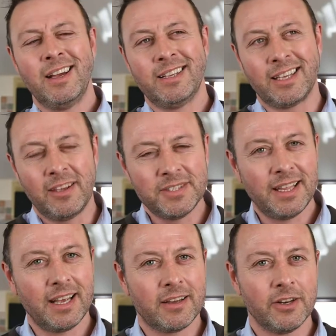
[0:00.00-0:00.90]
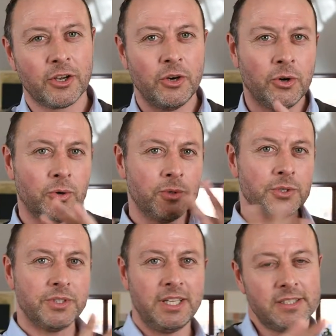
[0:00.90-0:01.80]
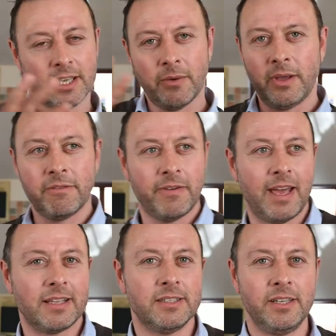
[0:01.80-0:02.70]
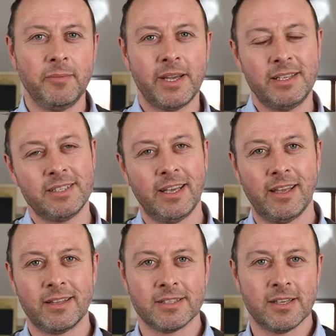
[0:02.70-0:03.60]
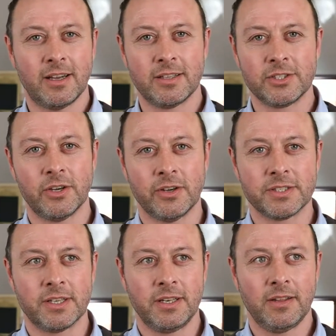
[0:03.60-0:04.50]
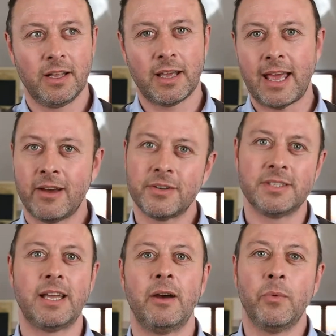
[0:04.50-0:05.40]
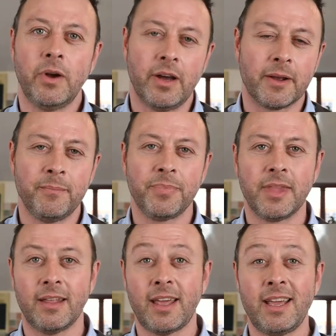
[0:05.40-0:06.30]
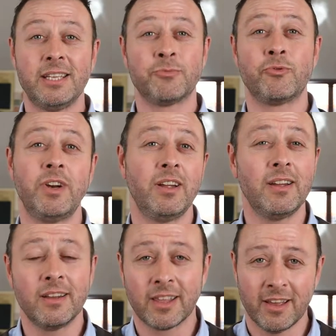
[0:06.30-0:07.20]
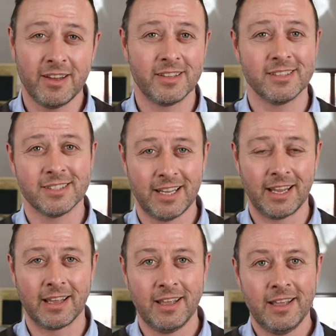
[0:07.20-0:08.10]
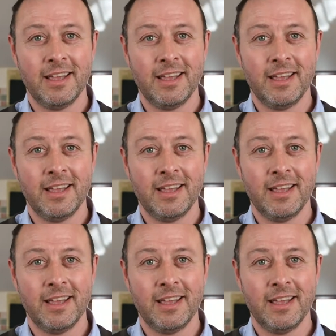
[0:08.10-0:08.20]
So it gives it that kind of cool sort of disco effect, and you may see it in certain shots, and you think, how does that work? Now, that is rear curtain sync.